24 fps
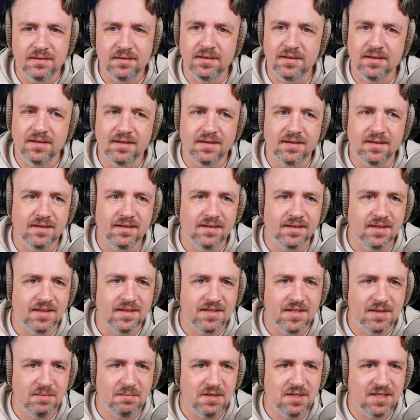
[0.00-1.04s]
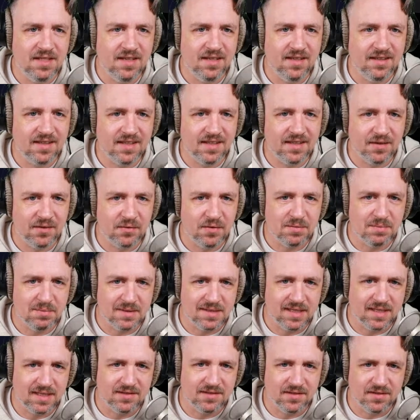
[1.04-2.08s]
They seem to not like the Christmas
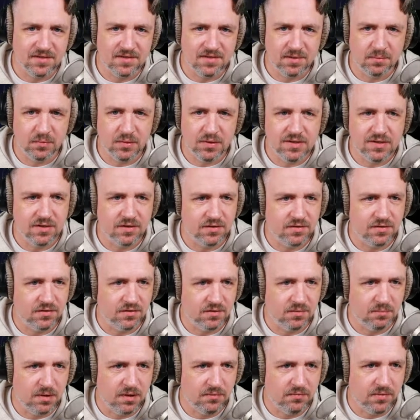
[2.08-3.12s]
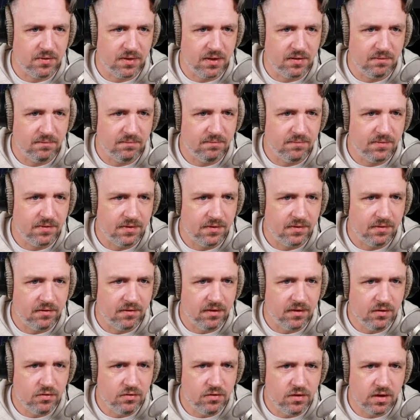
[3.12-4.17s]
lights on your submarine, so you turn them off for now. There are
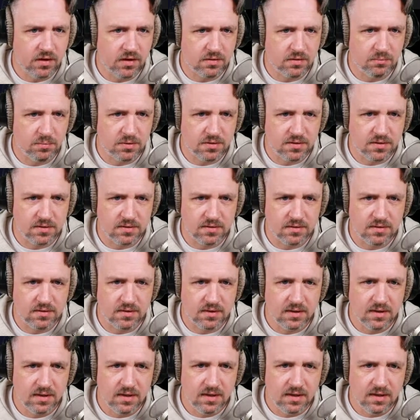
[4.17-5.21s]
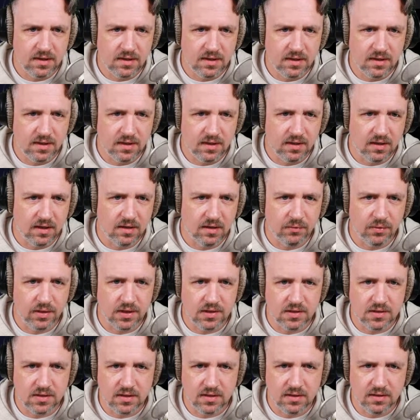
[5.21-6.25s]
100 octopuses
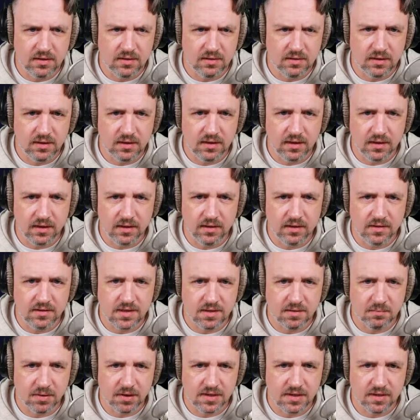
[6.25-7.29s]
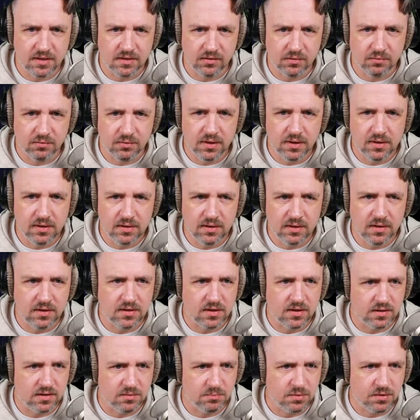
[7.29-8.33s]
arranged neatly in a 10 by 10 grid. Each
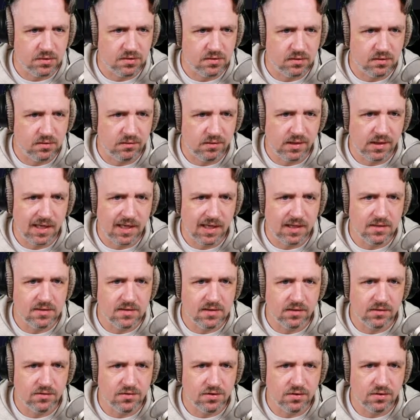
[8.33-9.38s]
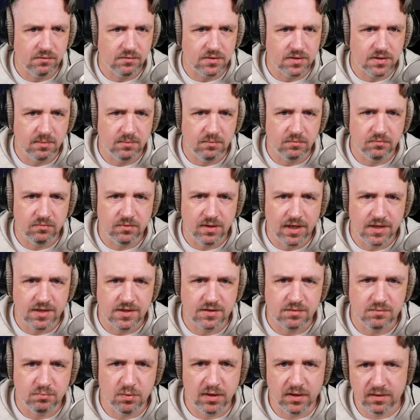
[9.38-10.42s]
octopus slowly gains energy over time and flashes
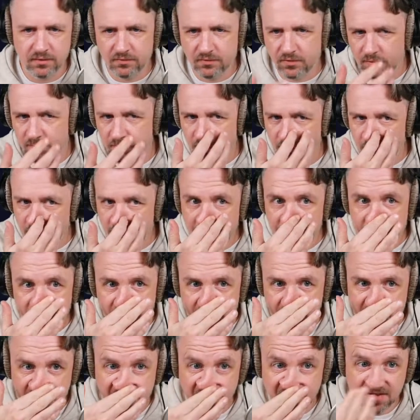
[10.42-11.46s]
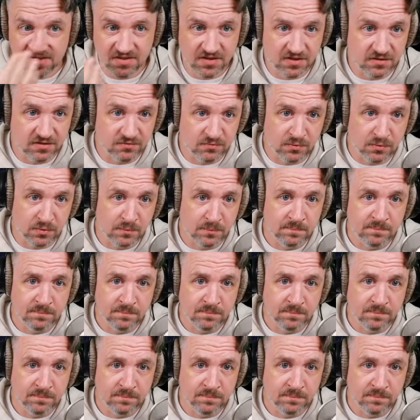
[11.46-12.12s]
brightly for a moment when its energy is full.